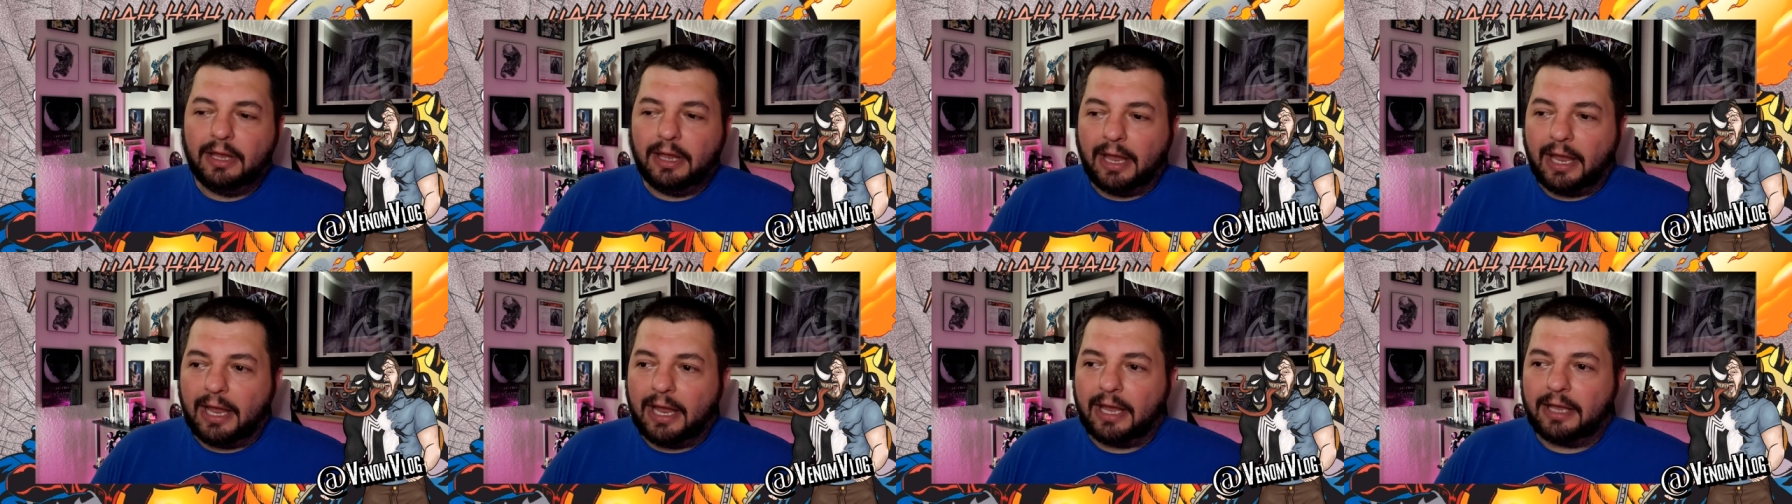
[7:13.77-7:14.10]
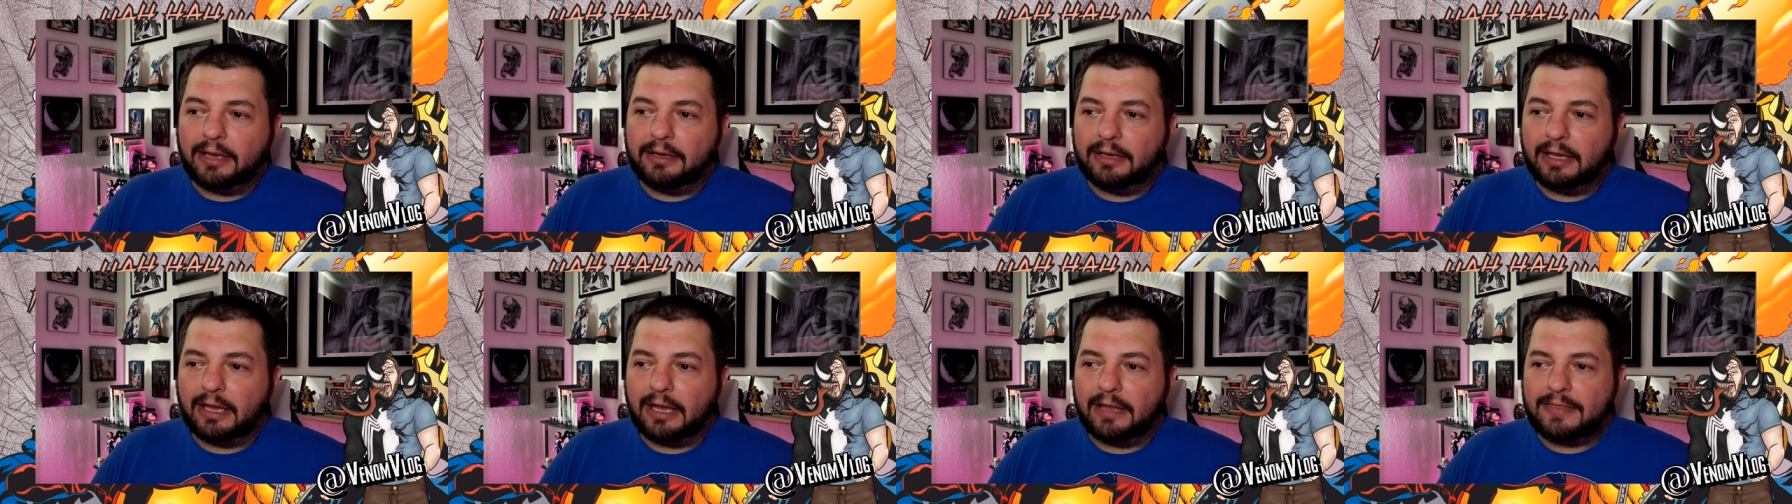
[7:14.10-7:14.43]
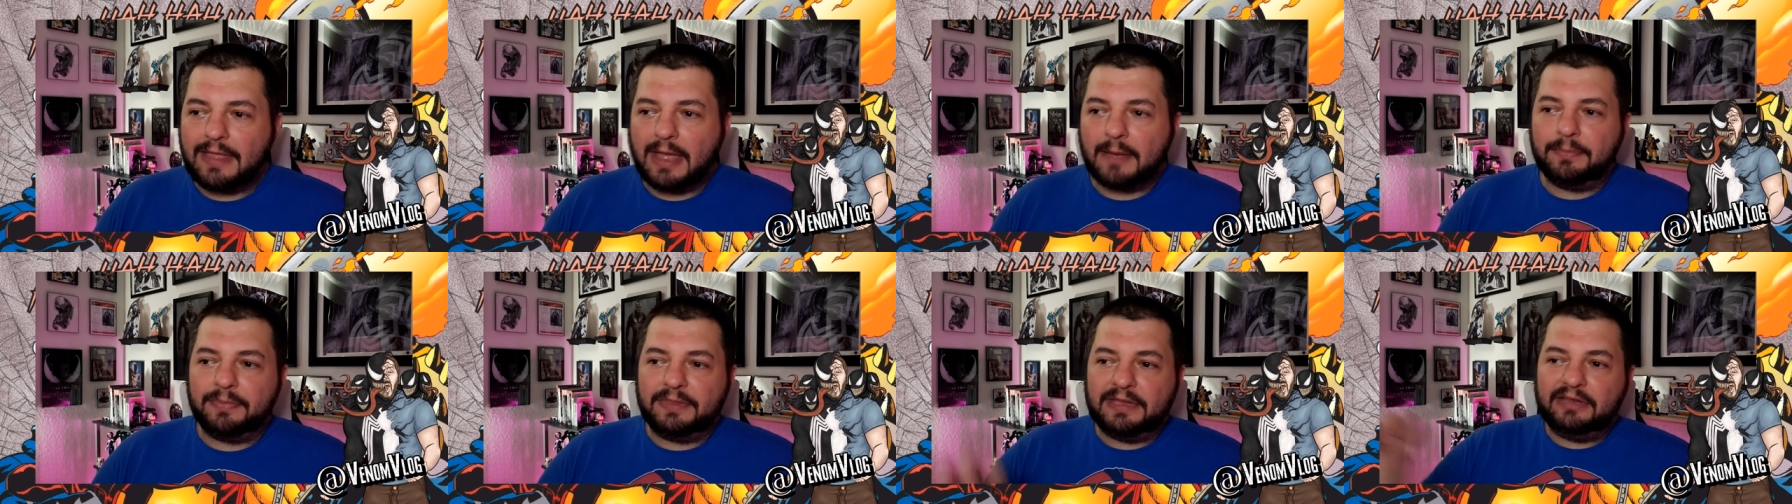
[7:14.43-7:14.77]
and uh, and
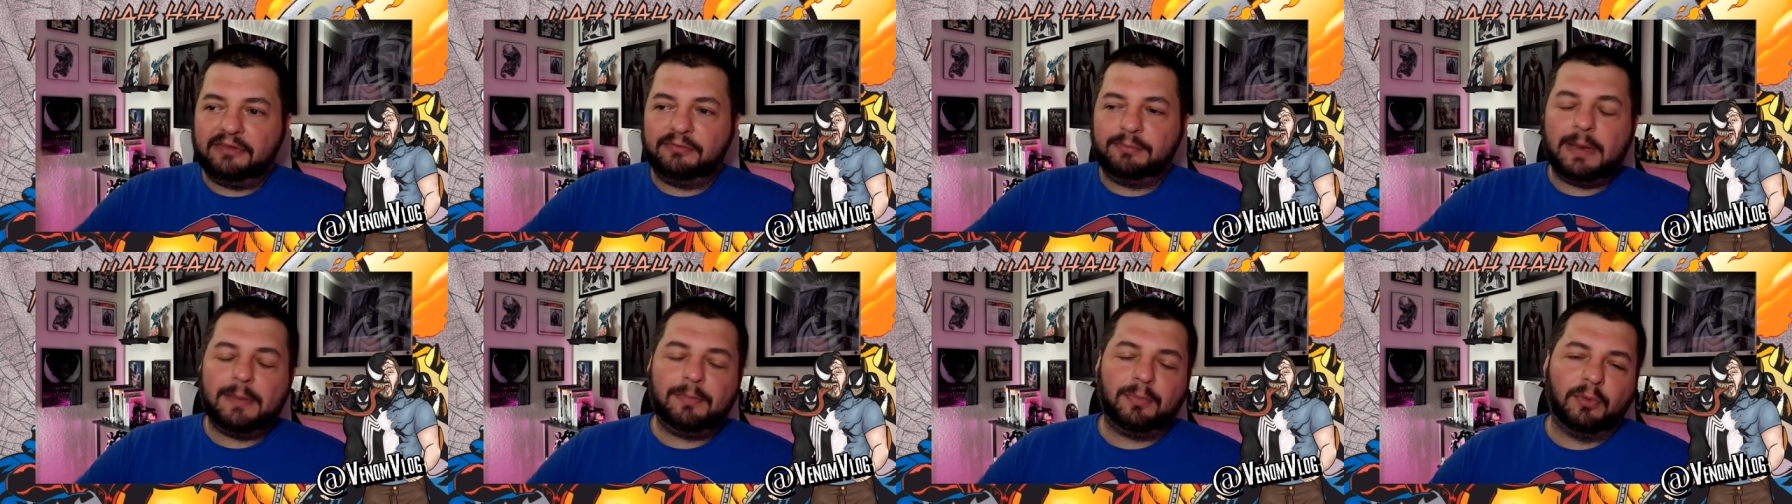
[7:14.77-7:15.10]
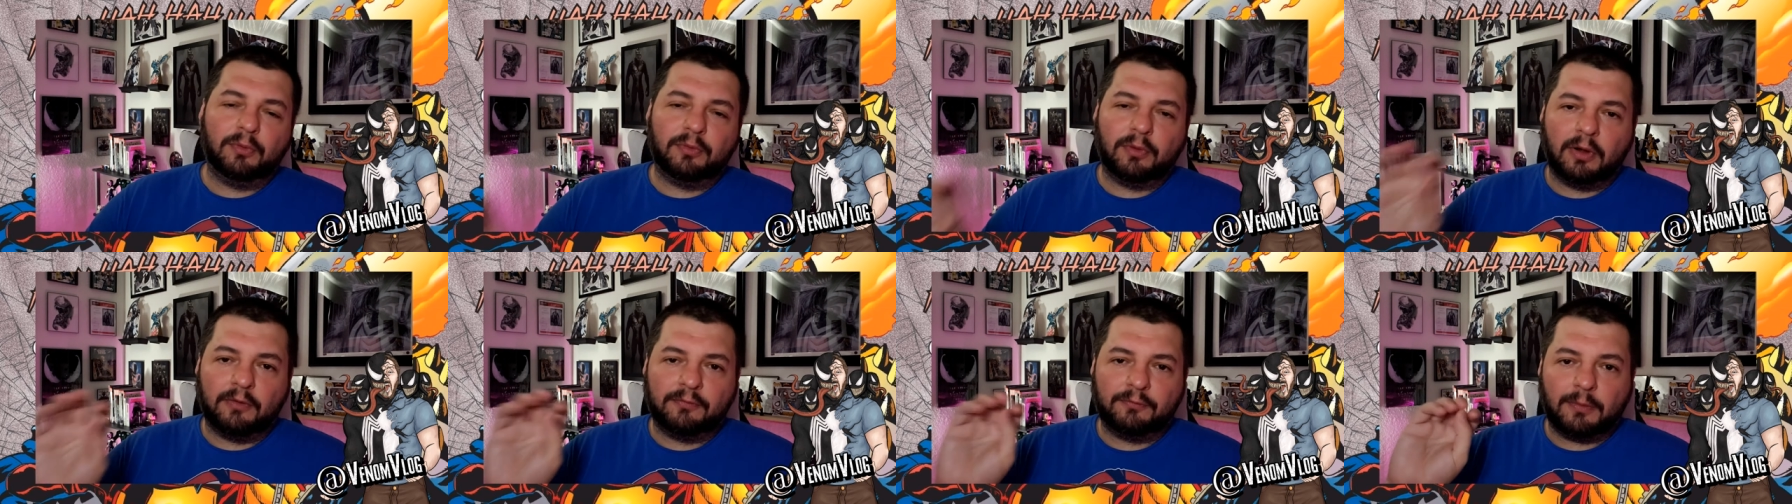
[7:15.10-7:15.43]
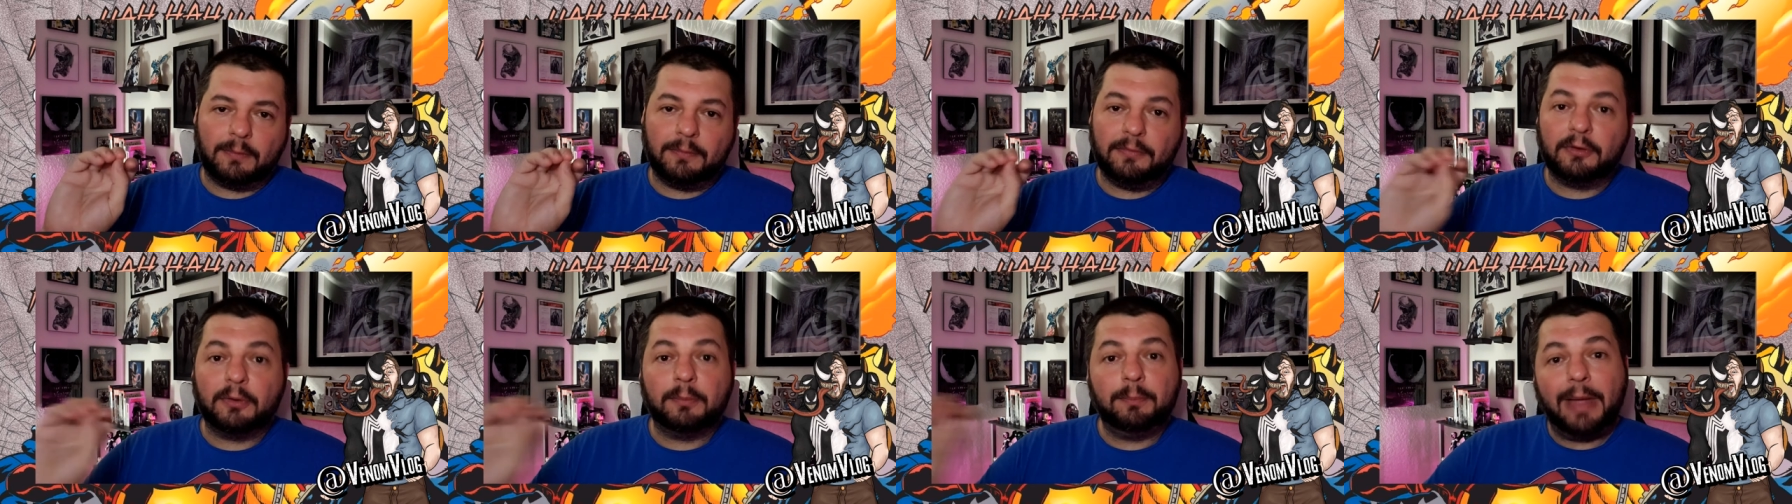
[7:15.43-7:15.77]
that these people are
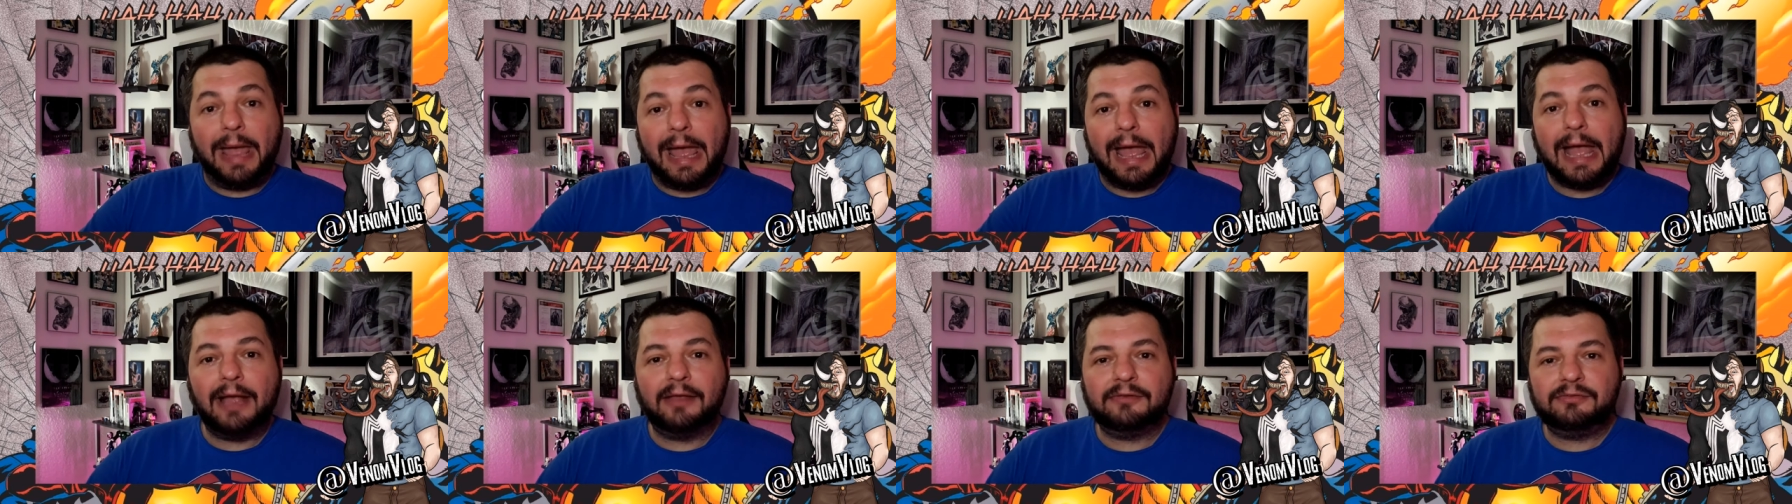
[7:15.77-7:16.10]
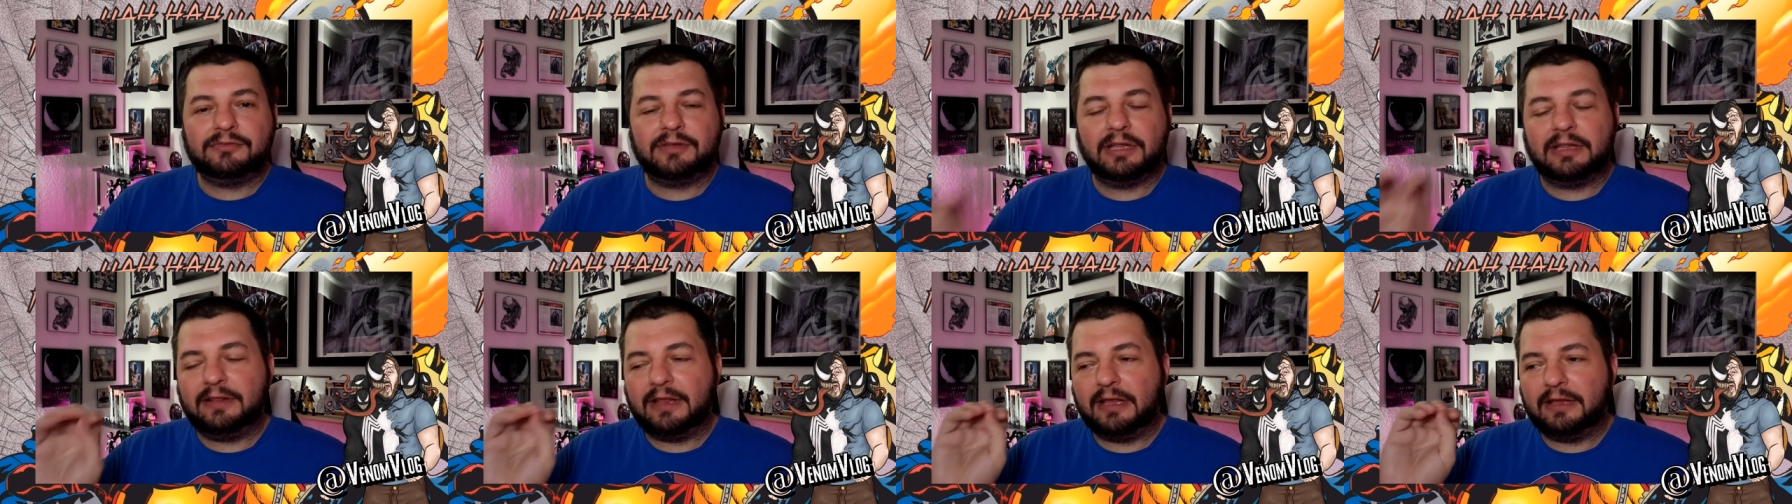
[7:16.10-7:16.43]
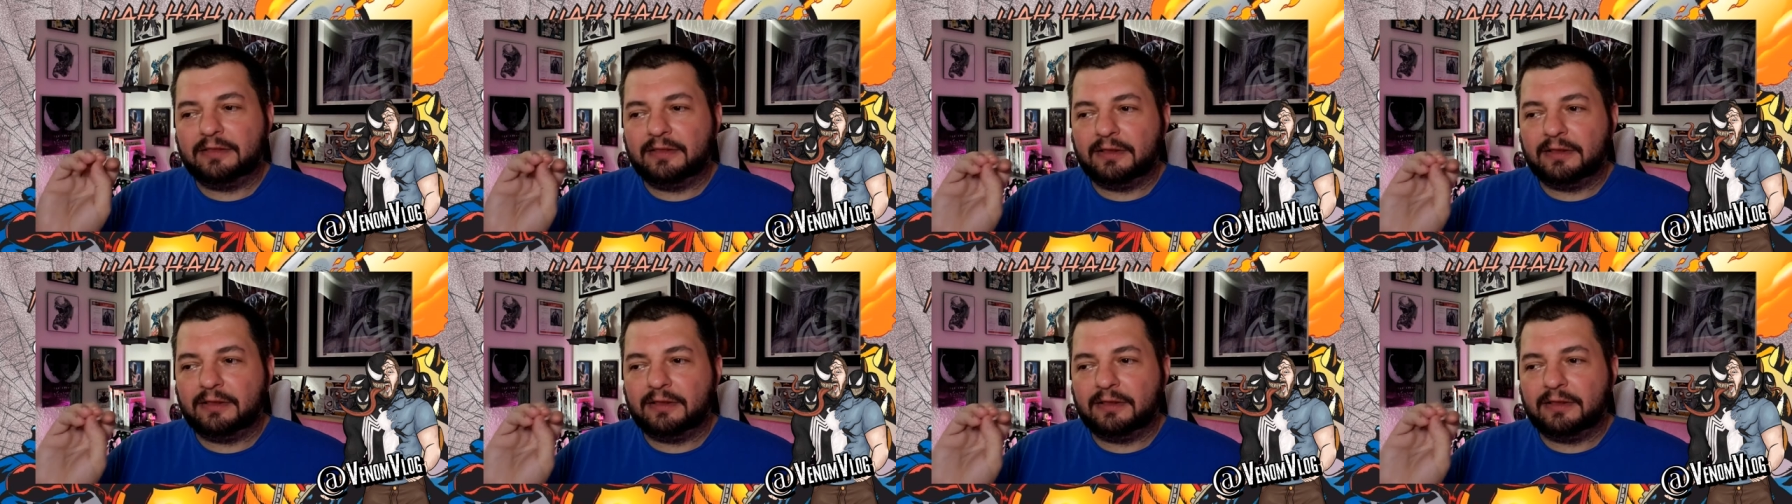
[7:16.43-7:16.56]
from their past and that,